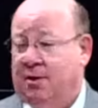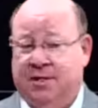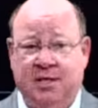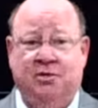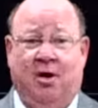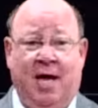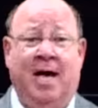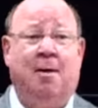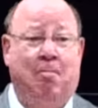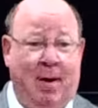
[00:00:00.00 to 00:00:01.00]
Because Esau
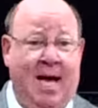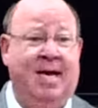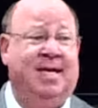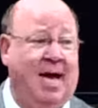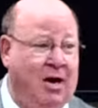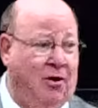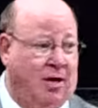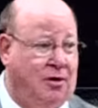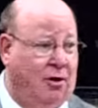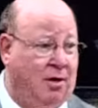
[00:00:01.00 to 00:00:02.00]
had a bad
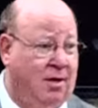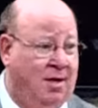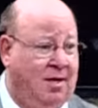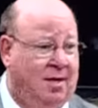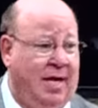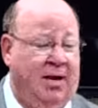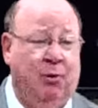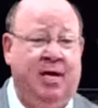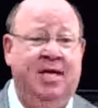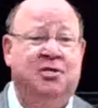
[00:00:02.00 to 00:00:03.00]
character,
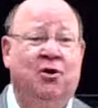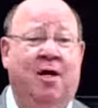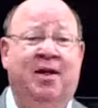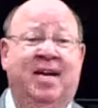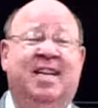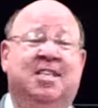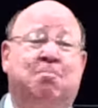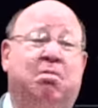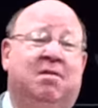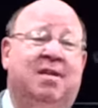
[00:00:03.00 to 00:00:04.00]
and when he saw that it
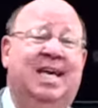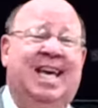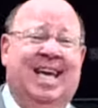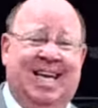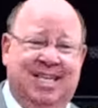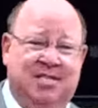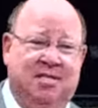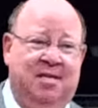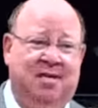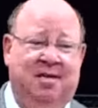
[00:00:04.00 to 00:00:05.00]

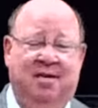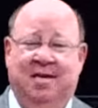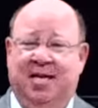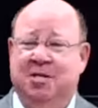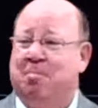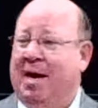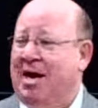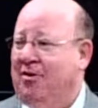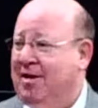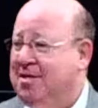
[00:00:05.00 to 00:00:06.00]
displeased his
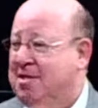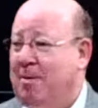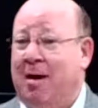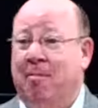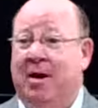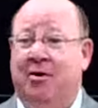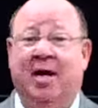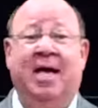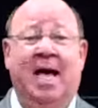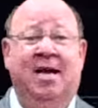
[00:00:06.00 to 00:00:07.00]
parents about
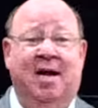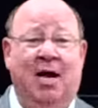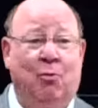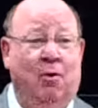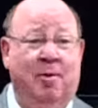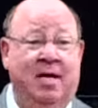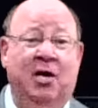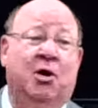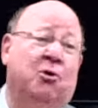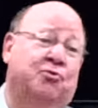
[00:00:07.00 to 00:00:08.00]
marrying a Canaanite woman,
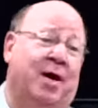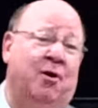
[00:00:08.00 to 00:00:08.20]
he goes